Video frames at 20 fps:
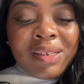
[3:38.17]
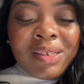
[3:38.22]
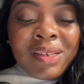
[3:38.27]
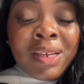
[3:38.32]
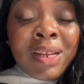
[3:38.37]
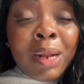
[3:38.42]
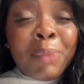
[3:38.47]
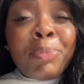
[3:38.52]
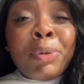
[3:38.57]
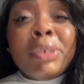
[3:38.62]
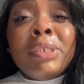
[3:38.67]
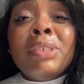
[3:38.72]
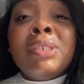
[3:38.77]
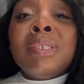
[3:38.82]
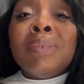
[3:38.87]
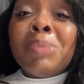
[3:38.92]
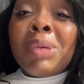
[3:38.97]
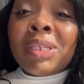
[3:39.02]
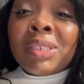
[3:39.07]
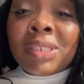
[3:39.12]
And I'm preaching to
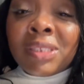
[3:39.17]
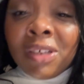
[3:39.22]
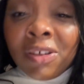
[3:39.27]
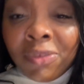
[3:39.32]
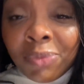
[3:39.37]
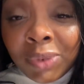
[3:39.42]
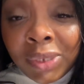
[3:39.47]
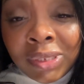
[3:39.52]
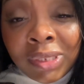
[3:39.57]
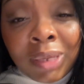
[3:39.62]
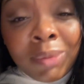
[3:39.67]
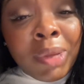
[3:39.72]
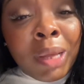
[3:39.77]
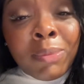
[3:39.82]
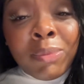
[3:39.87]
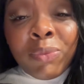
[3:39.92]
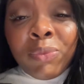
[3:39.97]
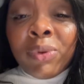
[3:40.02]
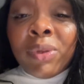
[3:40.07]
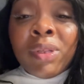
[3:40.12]
myself because
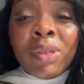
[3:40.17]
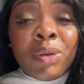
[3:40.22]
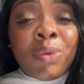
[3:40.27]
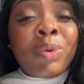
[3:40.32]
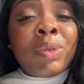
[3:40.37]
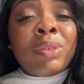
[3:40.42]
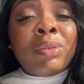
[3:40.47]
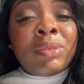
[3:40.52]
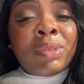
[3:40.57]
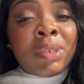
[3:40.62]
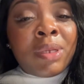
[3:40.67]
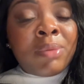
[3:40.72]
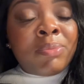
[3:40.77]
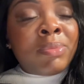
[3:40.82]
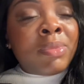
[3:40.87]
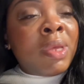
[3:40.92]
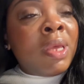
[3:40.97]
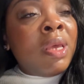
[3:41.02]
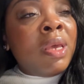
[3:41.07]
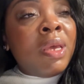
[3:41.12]
I'm really going through something
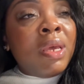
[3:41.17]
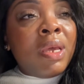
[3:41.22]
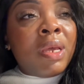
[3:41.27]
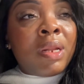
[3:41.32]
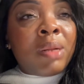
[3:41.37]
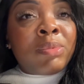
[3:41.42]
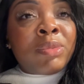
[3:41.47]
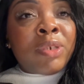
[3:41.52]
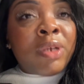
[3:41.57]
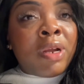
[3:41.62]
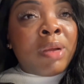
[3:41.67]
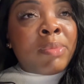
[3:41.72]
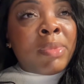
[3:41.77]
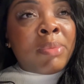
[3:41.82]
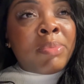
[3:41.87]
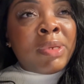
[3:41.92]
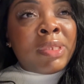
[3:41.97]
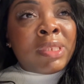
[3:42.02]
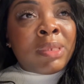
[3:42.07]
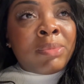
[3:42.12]
and I'm trying my
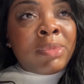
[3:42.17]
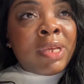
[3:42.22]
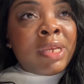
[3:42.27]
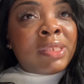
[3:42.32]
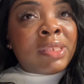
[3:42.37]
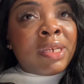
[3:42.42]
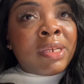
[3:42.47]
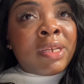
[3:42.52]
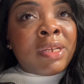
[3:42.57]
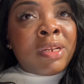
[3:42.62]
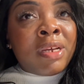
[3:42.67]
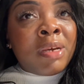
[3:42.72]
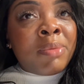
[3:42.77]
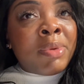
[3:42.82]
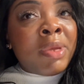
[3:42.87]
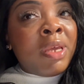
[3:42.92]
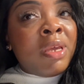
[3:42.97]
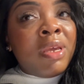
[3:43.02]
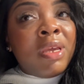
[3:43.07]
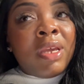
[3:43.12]
best. Some days I get up
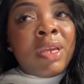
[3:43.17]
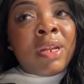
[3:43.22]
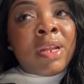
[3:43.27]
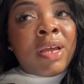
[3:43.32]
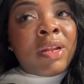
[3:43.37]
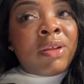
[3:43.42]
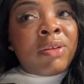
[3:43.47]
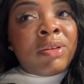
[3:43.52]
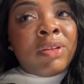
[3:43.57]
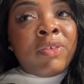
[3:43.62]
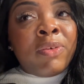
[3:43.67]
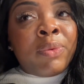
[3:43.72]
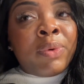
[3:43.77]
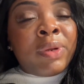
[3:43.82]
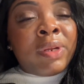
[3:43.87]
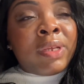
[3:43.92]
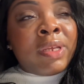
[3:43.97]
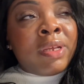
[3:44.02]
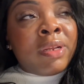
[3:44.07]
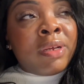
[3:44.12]
and I don't even want
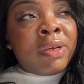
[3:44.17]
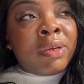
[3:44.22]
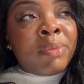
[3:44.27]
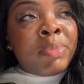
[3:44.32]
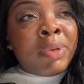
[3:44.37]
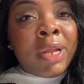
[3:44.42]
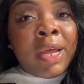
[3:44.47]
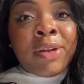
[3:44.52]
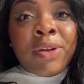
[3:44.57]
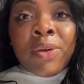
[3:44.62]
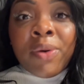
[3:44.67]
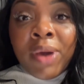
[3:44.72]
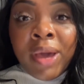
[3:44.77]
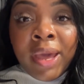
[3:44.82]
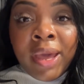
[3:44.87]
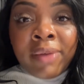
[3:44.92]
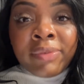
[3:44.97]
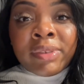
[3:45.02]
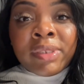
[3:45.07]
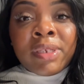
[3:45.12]
to get up, but I know I
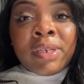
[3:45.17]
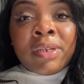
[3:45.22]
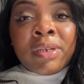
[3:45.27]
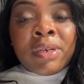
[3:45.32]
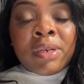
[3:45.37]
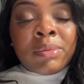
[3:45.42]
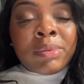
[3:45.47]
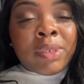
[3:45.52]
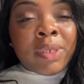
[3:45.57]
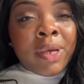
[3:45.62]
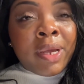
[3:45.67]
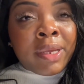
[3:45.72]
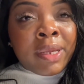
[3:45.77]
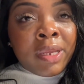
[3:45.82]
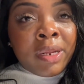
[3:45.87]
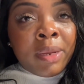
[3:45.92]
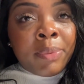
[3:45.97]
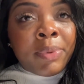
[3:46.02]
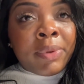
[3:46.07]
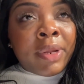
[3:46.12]
have to get up. So I
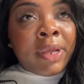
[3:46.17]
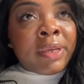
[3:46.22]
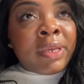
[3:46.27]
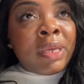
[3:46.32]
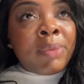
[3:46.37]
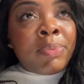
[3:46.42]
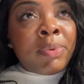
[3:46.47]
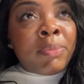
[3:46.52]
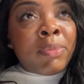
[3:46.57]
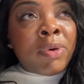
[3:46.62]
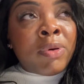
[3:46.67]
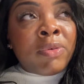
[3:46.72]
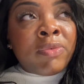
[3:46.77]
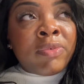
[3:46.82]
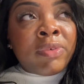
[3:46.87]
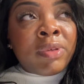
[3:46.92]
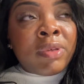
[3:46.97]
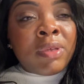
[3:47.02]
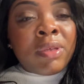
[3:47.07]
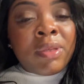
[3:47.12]
get up and I keep it moving.